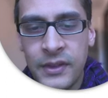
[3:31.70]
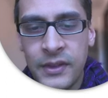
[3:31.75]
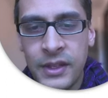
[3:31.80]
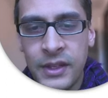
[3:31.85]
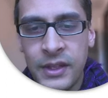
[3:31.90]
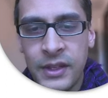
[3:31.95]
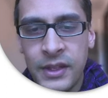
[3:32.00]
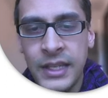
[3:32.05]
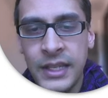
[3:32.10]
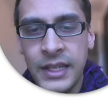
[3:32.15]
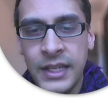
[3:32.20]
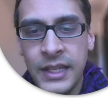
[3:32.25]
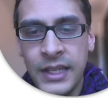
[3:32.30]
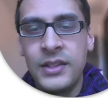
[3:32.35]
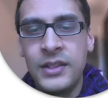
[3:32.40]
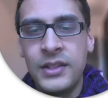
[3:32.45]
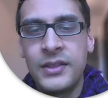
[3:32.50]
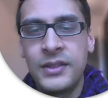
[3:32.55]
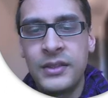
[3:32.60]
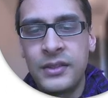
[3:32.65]

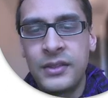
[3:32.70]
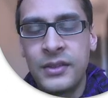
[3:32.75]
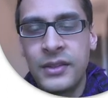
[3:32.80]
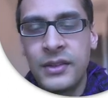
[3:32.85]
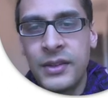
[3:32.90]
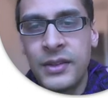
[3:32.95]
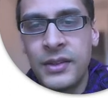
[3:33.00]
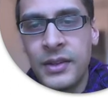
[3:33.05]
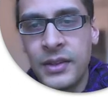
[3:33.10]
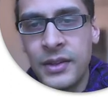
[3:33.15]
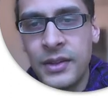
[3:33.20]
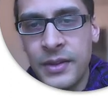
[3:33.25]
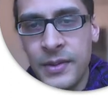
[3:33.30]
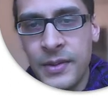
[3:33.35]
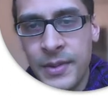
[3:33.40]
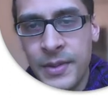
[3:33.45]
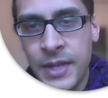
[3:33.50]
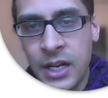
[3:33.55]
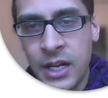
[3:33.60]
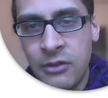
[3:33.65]
is
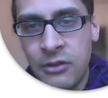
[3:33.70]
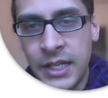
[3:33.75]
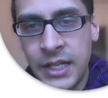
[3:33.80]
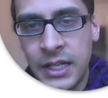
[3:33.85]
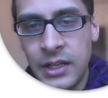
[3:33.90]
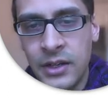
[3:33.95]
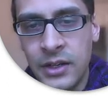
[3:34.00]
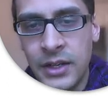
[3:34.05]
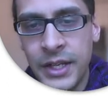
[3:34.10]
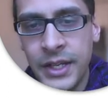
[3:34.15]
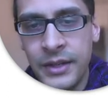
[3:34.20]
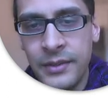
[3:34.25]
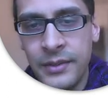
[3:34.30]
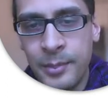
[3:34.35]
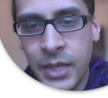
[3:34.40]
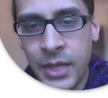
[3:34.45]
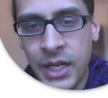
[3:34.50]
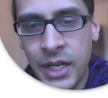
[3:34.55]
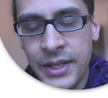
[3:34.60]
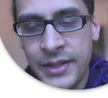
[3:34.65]
that red line
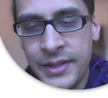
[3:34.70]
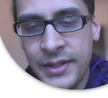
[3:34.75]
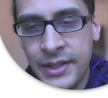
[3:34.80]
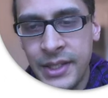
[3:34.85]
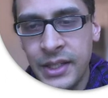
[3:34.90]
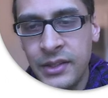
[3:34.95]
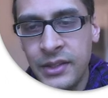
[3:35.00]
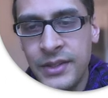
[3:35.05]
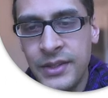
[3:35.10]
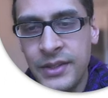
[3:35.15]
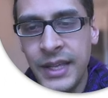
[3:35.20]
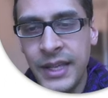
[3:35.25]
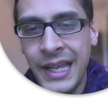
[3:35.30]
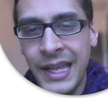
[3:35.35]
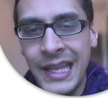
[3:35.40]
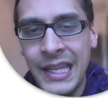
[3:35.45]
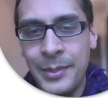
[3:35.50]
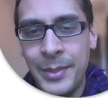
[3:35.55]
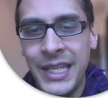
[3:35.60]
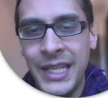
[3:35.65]
bisects
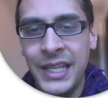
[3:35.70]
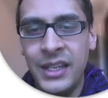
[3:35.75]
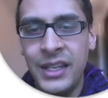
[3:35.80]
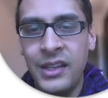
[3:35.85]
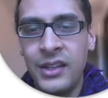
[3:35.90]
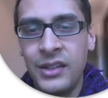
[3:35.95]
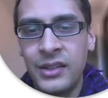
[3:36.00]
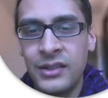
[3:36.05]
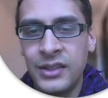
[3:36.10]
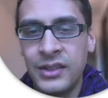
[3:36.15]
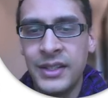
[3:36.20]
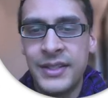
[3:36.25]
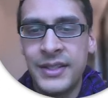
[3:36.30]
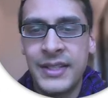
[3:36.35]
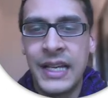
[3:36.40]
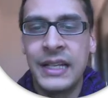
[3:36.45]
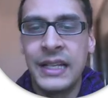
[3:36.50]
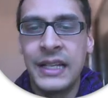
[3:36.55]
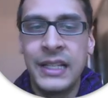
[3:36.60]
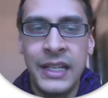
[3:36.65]
AB
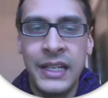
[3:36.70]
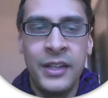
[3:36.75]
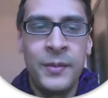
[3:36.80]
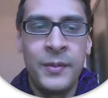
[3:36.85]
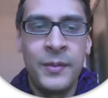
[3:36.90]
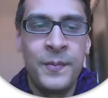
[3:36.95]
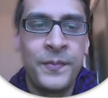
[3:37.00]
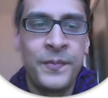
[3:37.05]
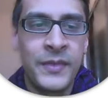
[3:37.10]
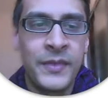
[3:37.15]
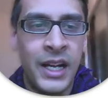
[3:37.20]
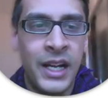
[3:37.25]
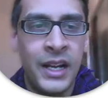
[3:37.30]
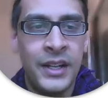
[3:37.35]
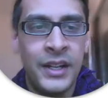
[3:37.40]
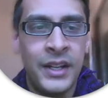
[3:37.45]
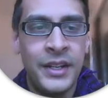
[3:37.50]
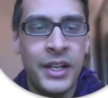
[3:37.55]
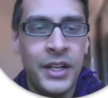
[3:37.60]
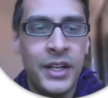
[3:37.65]
exactly at a
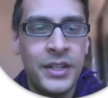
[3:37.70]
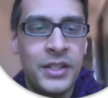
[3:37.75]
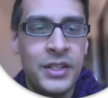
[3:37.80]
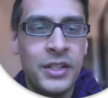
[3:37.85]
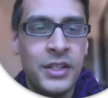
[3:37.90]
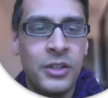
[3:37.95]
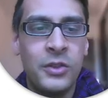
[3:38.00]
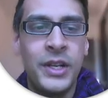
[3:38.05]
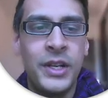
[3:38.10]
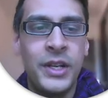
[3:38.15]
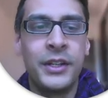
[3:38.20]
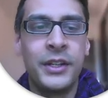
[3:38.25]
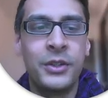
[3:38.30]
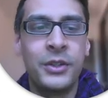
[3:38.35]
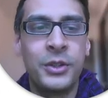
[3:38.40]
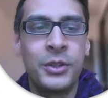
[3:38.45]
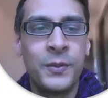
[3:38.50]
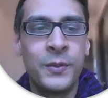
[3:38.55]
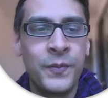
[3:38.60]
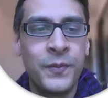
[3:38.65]
90-degree
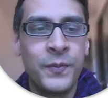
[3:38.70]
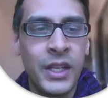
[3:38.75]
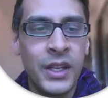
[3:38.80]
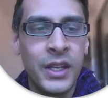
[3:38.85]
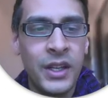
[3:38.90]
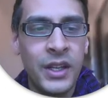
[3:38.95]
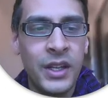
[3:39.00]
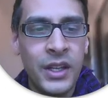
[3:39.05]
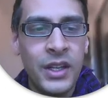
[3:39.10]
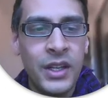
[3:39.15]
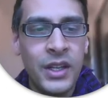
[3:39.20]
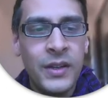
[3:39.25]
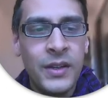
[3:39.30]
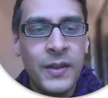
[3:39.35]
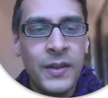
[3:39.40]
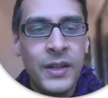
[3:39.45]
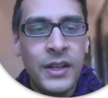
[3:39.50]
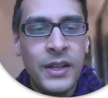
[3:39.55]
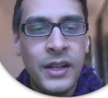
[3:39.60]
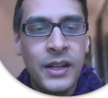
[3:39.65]
angle.
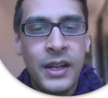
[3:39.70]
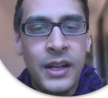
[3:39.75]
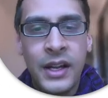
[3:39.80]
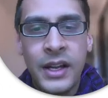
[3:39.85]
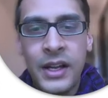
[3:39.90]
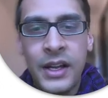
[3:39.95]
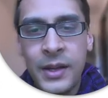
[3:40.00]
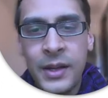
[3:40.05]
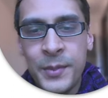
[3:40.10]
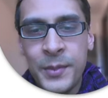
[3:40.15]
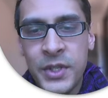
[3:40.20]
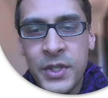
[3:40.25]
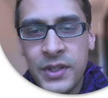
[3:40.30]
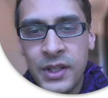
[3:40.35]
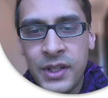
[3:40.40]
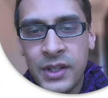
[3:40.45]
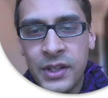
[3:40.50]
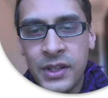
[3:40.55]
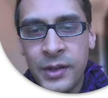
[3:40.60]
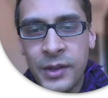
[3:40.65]
I'm just going
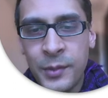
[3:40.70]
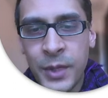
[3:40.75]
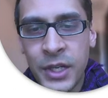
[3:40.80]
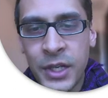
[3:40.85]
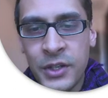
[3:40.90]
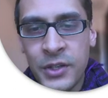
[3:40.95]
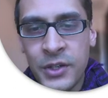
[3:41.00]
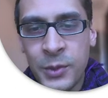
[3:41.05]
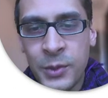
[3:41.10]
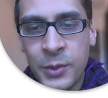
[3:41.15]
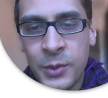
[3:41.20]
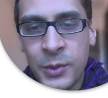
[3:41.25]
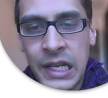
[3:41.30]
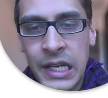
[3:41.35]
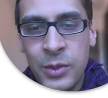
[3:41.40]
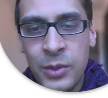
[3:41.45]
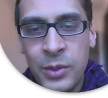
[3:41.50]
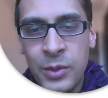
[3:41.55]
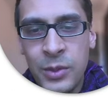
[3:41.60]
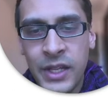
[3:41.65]
to make sure we
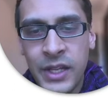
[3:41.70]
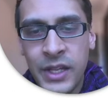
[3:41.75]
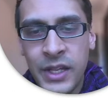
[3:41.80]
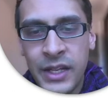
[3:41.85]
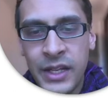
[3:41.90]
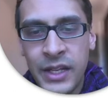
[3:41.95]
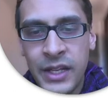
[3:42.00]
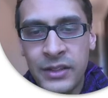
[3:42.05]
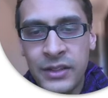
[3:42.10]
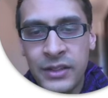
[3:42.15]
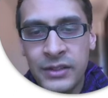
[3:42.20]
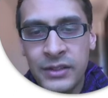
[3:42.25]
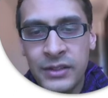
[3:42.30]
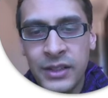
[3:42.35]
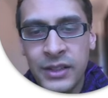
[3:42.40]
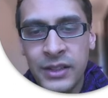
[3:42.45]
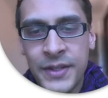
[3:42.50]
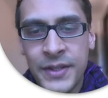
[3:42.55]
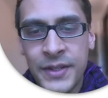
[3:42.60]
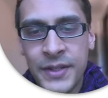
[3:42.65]
label that as
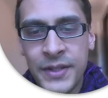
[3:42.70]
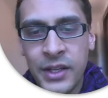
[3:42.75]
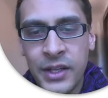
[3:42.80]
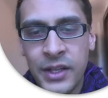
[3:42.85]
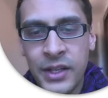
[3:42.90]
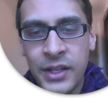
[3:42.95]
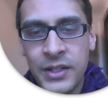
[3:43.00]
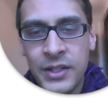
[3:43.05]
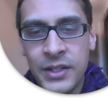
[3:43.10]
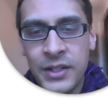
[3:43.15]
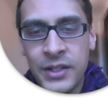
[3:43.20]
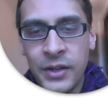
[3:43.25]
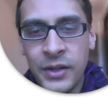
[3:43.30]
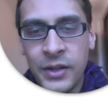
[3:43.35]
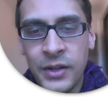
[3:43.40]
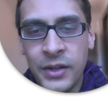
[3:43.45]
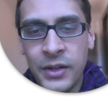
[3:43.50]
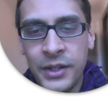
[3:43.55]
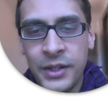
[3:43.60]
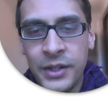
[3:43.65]
a 90-degree
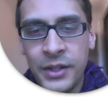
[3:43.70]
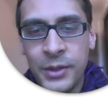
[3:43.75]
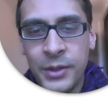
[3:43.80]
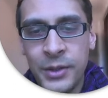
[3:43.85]
angle.